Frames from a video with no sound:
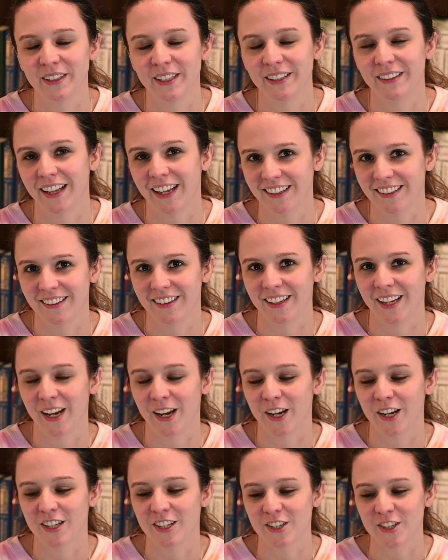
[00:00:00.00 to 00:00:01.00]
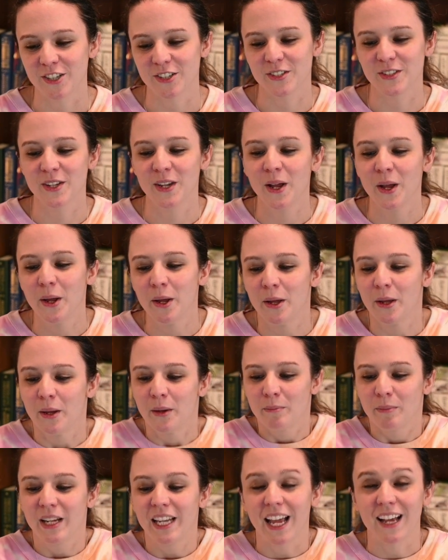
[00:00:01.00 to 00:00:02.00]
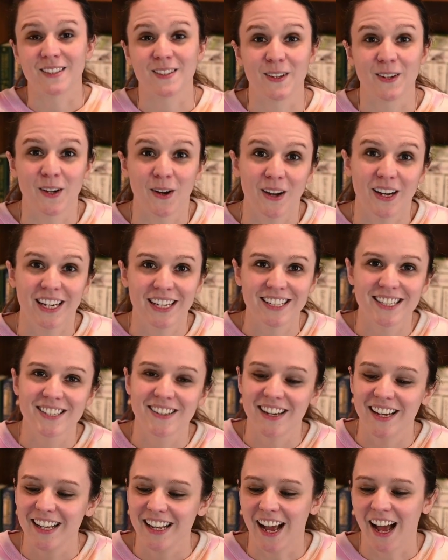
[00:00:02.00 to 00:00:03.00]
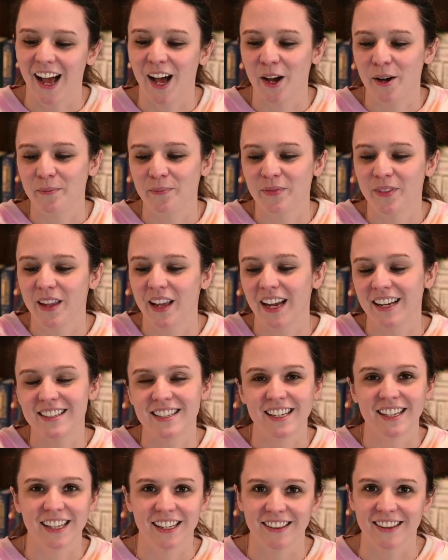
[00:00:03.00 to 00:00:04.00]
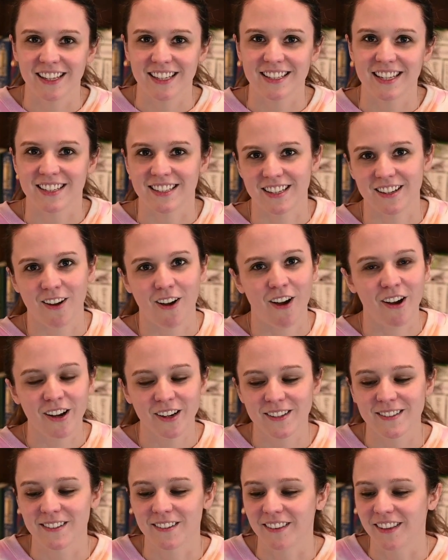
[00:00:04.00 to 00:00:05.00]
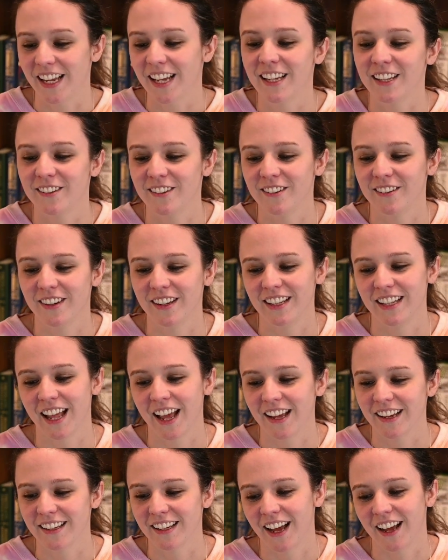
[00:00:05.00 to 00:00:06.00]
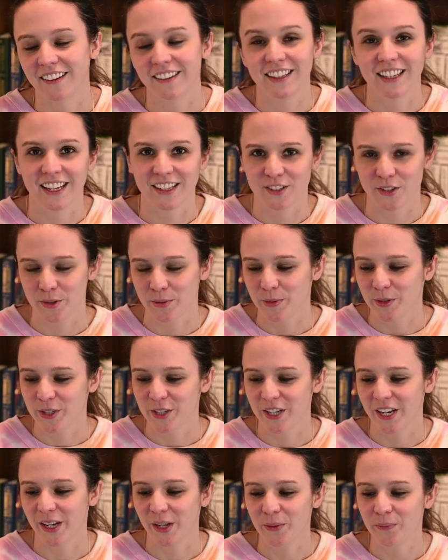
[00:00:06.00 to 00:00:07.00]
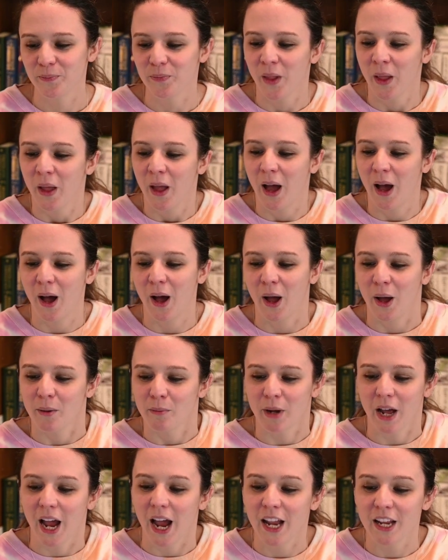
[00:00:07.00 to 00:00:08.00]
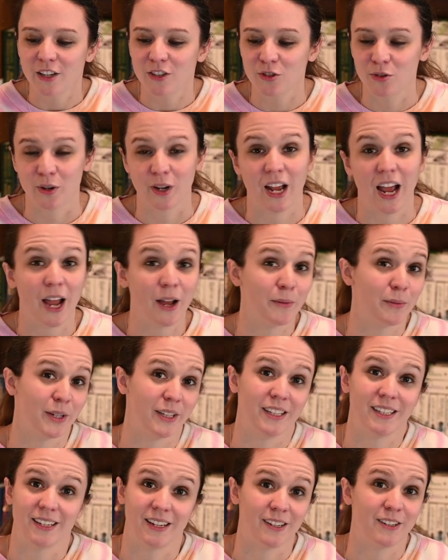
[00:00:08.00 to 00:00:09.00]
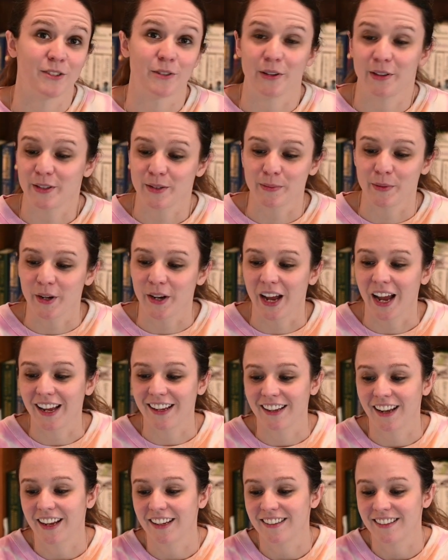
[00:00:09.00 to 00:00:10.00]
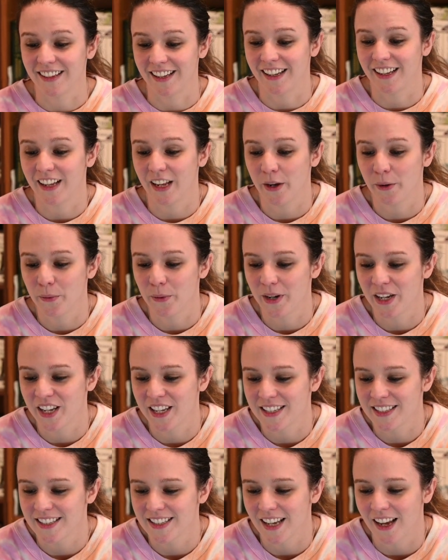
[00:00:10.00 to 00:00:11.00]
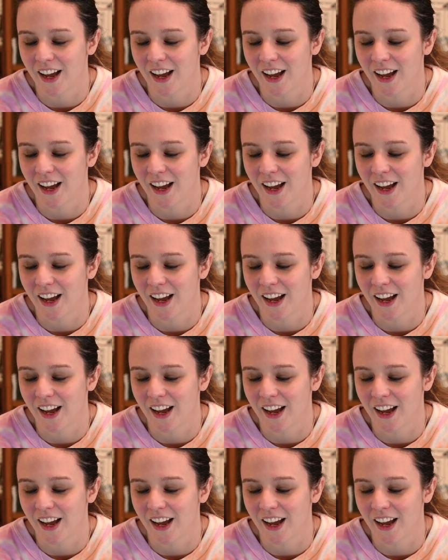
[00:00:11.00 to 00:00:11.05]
liked the characters. But yeah, so going into it, I did get this as an ARC, so thank you, Nat Galley. I do appreciate it. But I really did enjoy this book. I did. It was